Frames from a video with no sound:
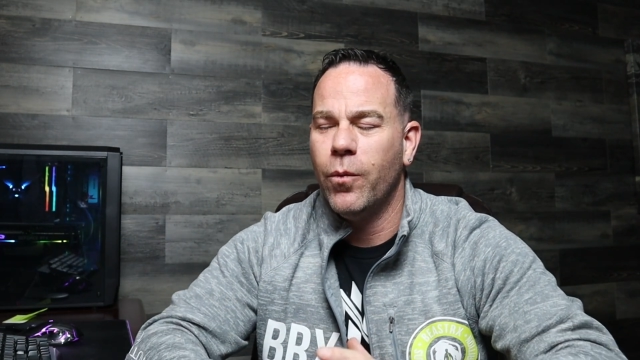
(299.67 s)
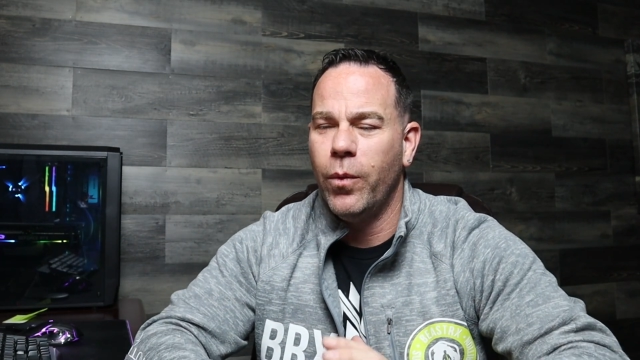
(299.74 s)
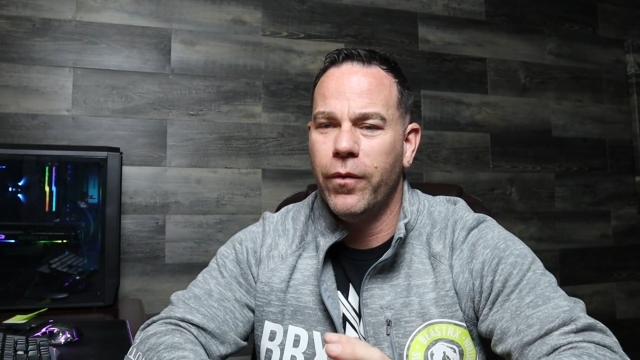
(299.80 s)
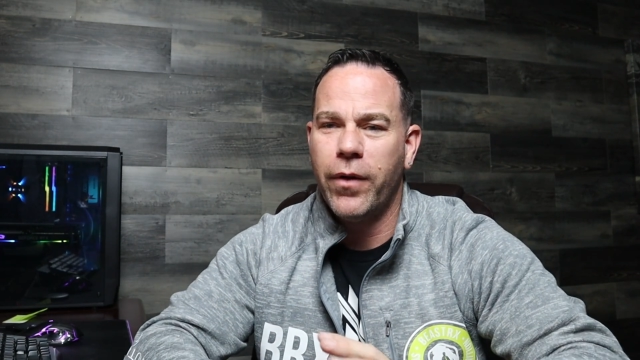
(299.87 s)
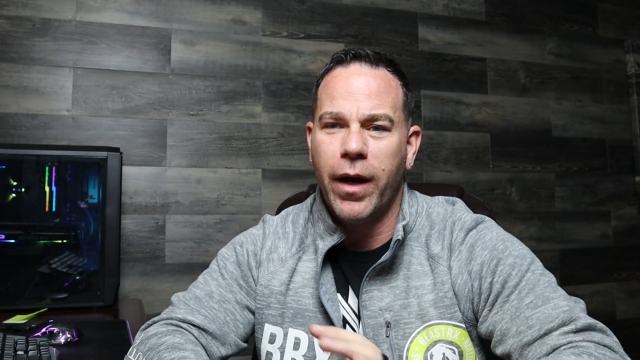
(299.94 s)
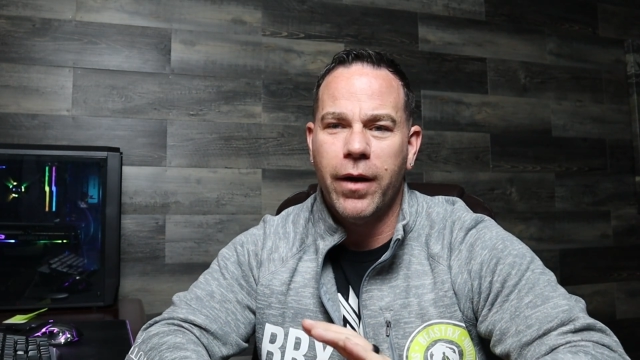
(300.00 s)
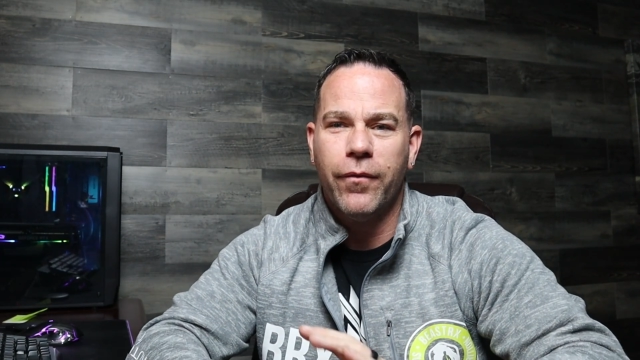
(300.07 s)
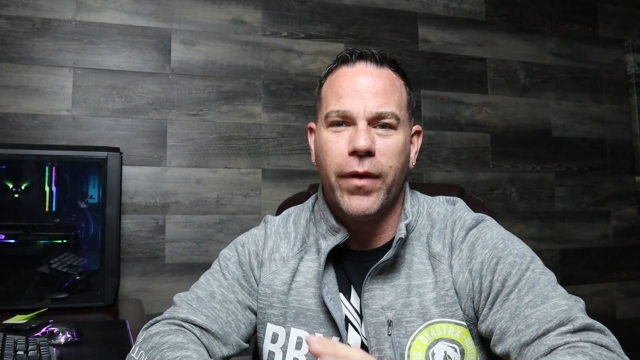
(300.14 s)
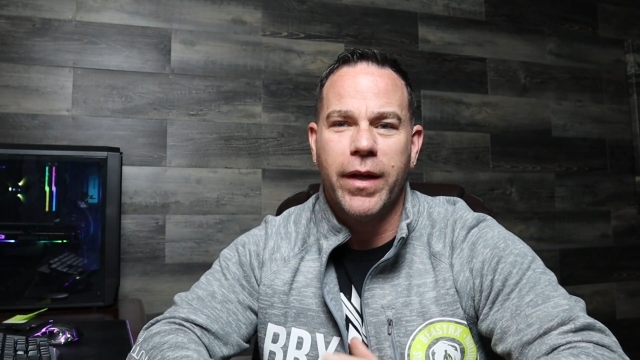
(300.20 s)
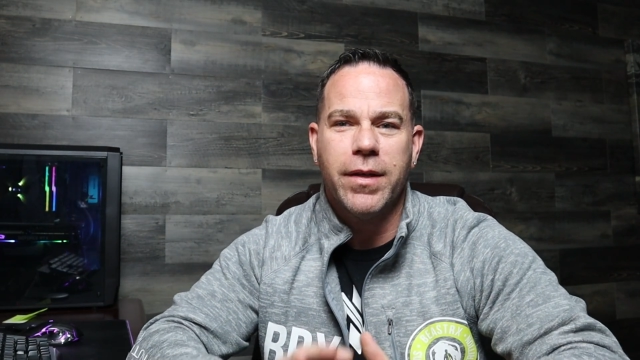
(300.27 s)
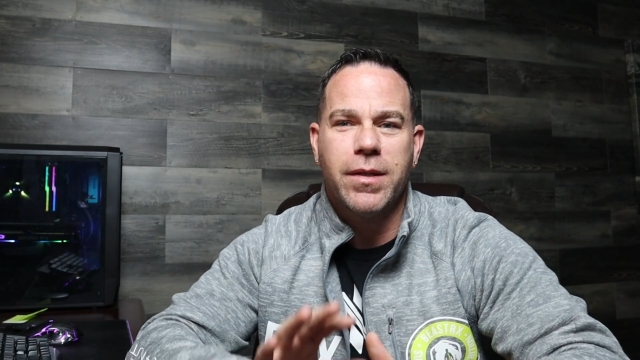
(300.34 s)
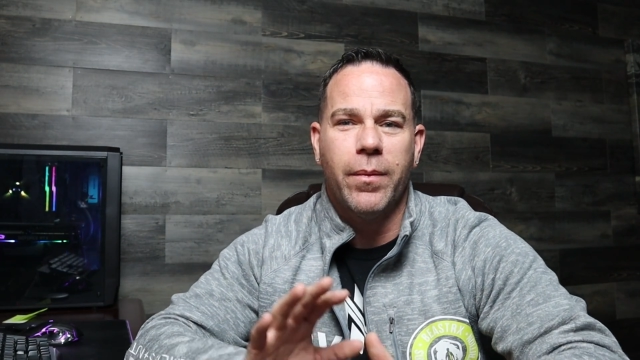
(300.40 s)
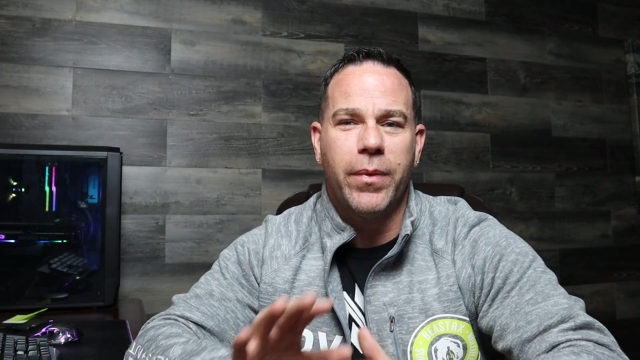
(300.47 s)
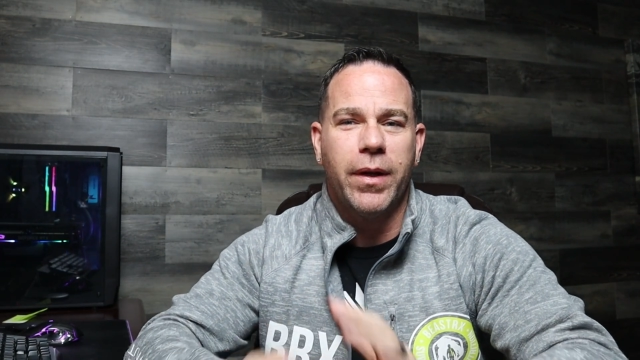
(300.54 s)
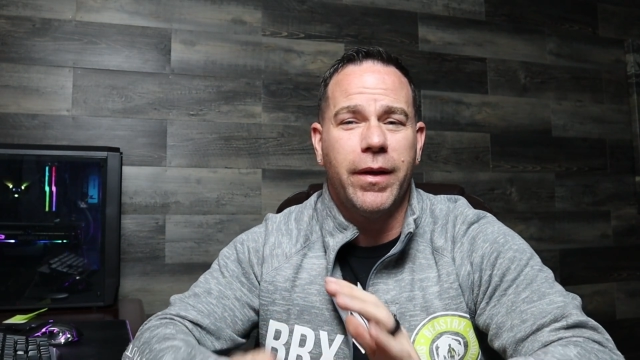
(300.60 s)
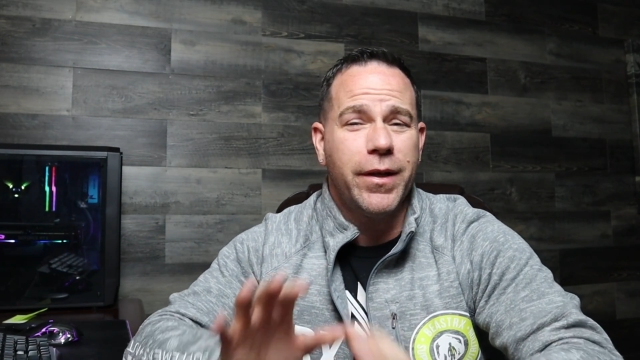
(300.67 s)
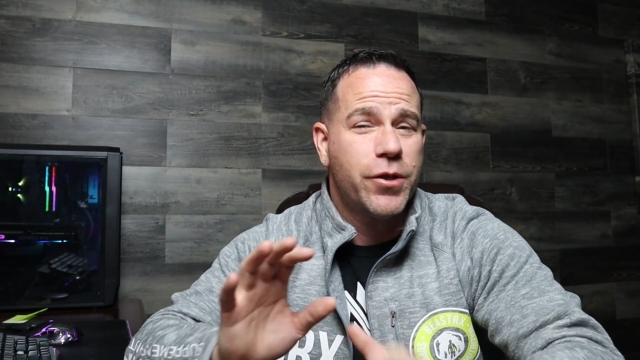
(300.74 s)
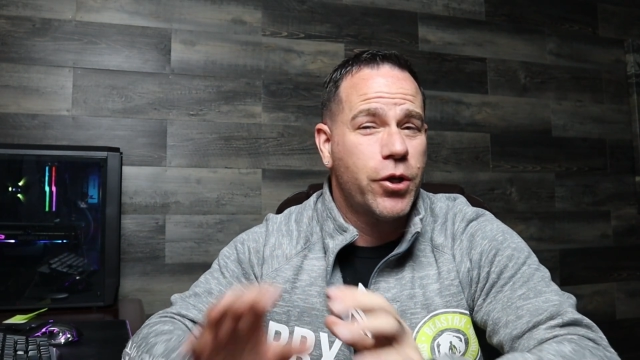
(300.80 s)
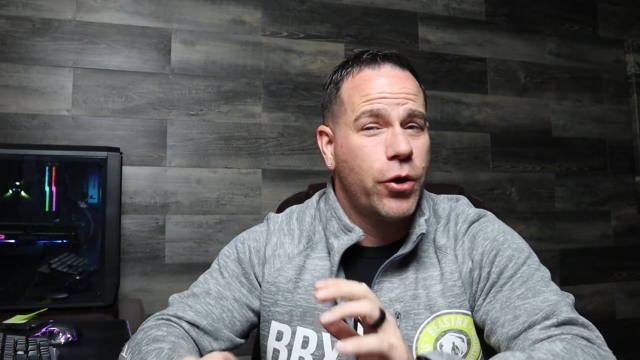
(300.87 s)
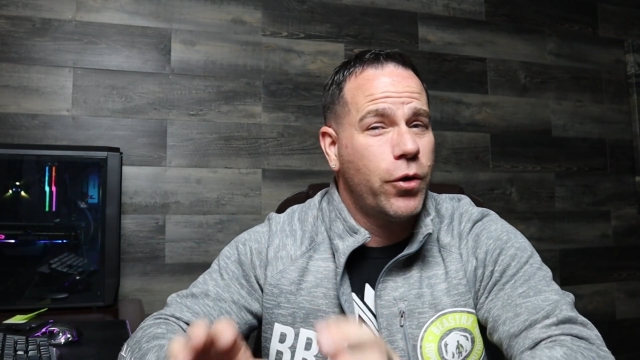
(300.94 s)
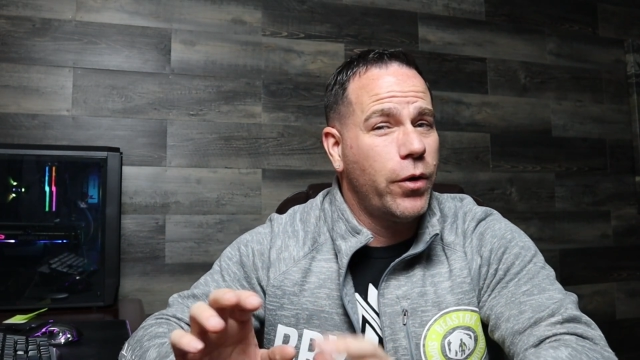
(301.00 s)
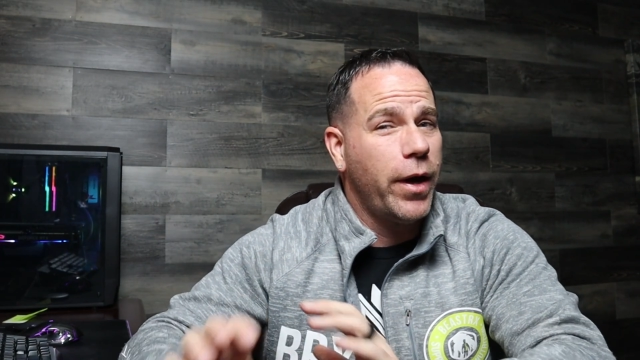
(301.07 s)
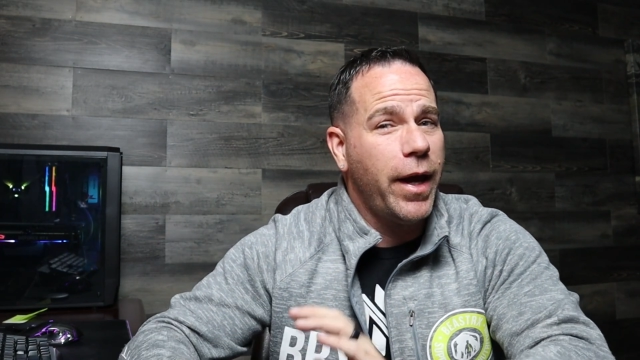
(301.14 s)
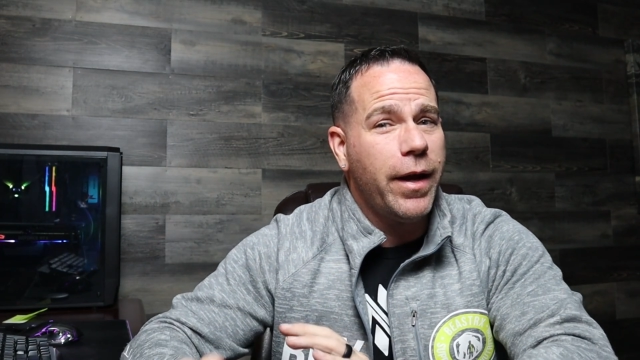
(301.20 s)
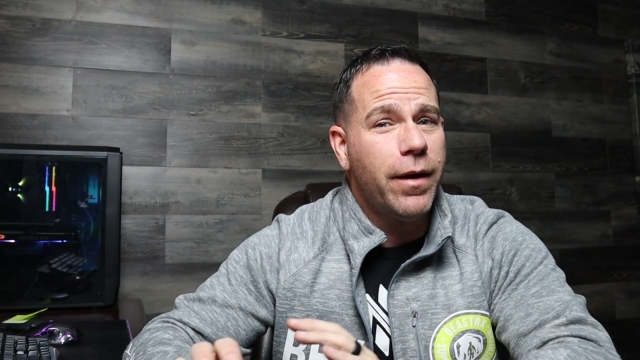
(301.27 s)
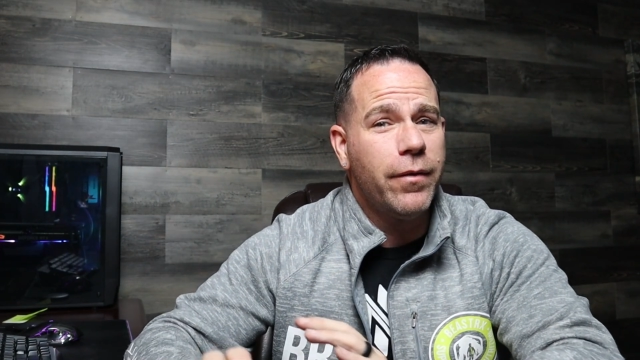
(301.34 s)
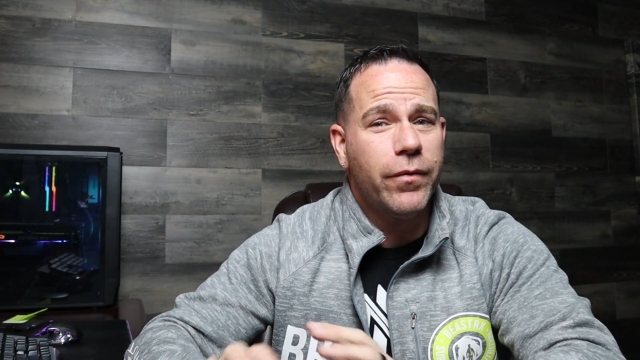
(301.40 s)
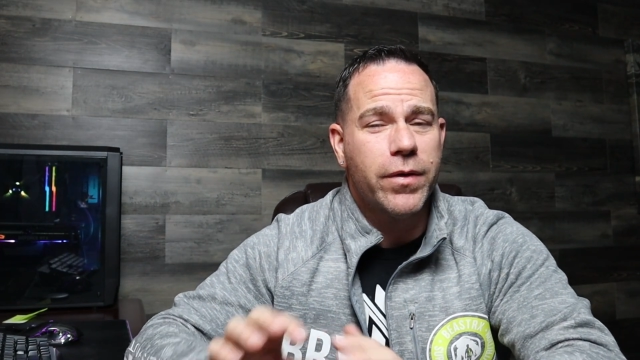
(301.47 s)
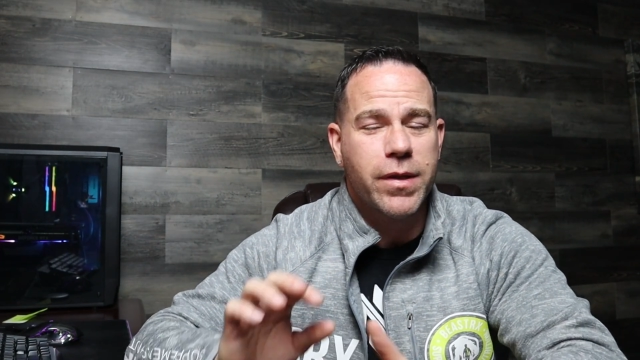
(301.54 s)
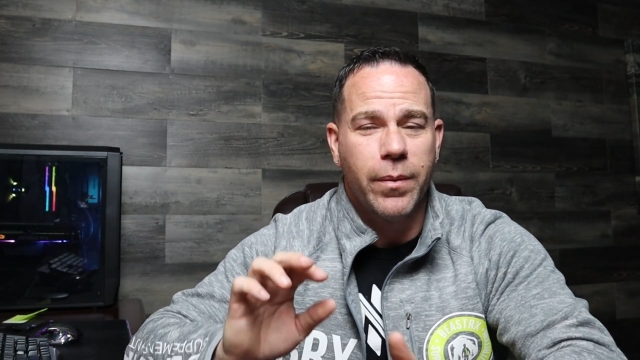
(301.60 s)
we've got to find something that's creative,